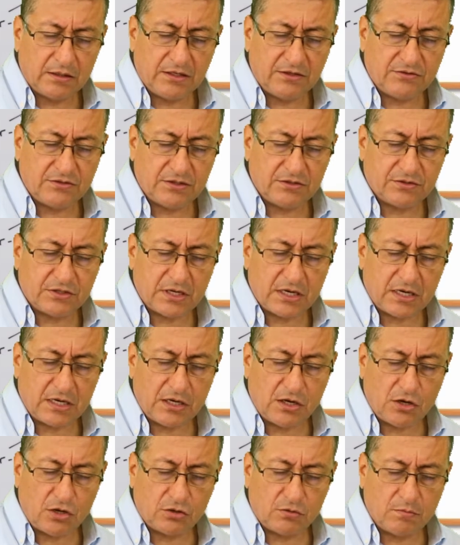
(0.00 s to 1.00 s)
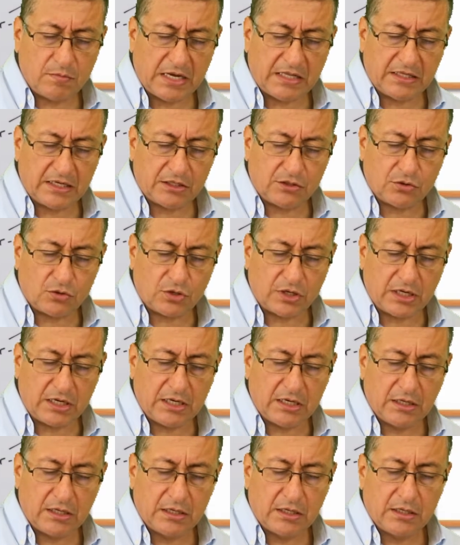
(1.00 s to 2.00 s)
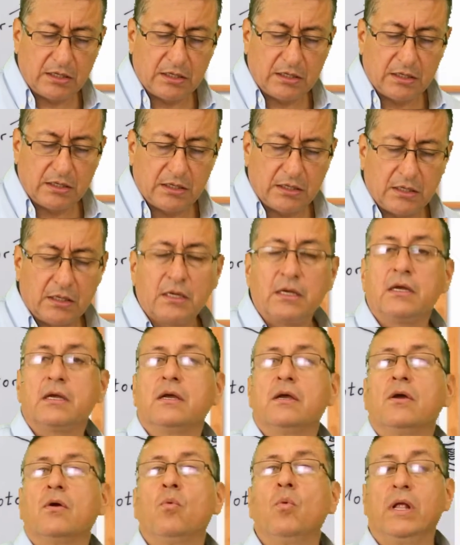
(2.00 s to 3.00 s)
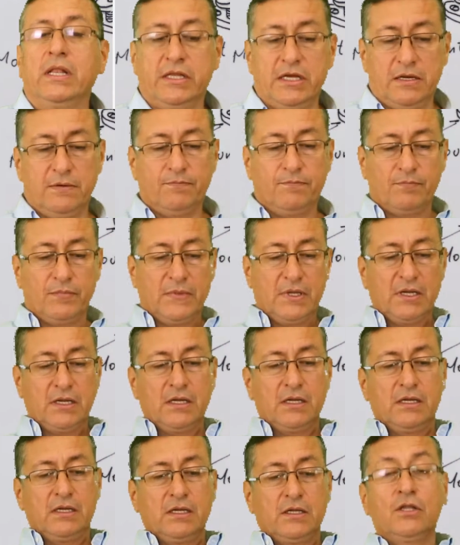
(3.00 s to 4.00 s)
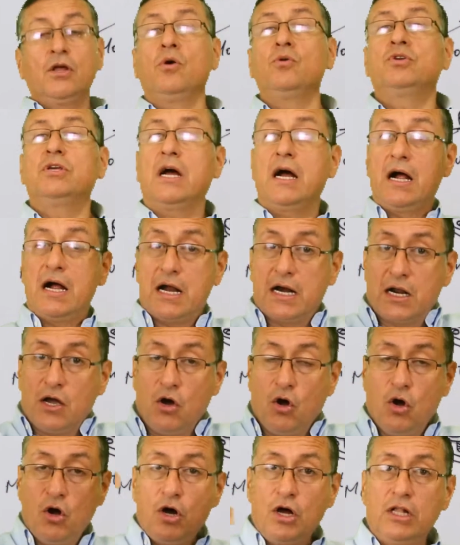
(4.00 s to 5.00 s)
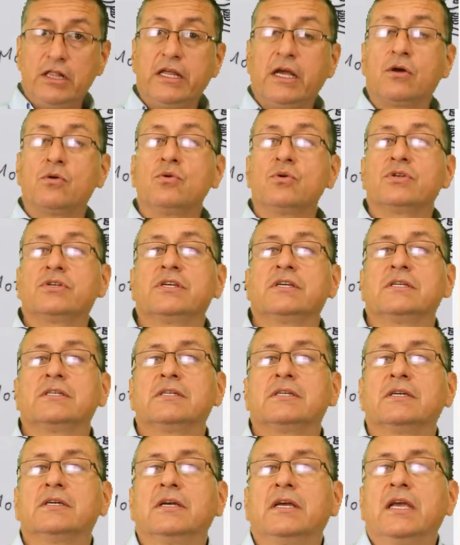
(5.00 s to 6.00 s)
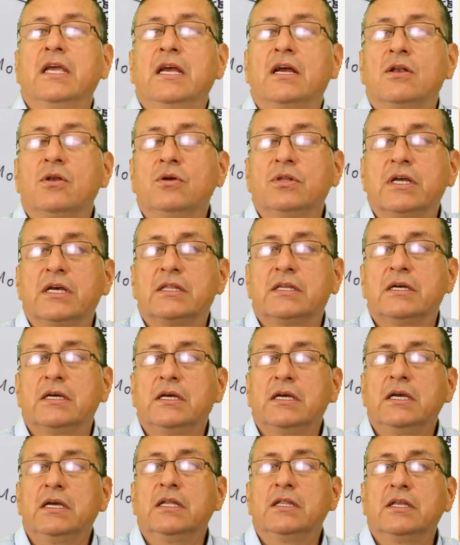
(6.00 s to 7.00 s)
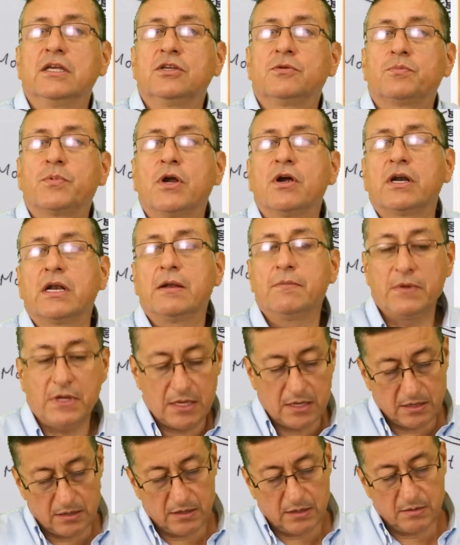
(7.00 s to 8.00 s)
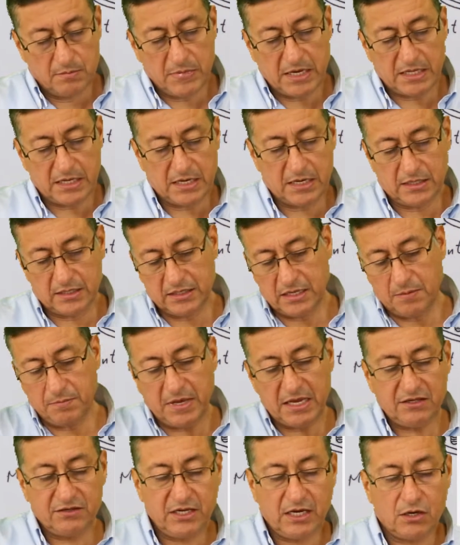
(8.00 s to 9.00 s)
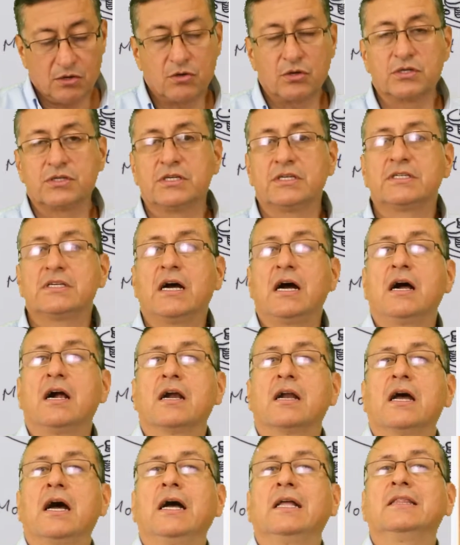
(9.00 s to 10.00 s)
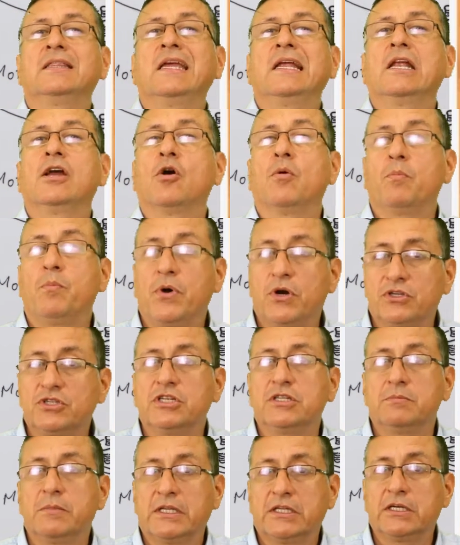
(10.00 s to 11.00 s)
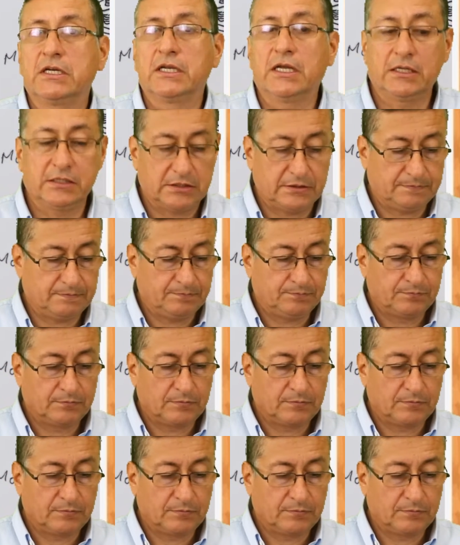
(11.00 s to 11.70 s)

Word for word: This is uh, not mandatory, welding. Those are all the courses included in this program, but uh, the basic courses are until composite materials.